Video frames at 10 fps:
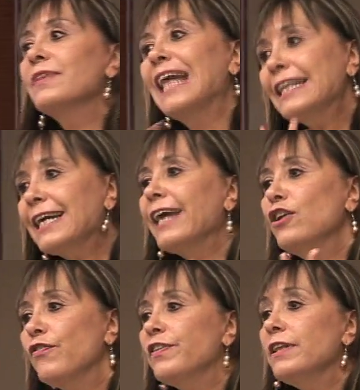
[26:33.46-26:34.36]
that kind
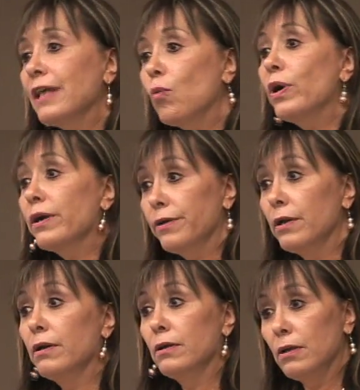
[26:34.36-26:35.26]
of scene that were,
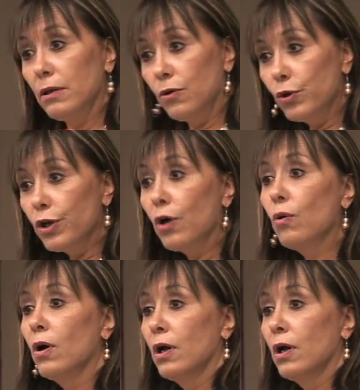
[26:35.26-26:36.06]
you know,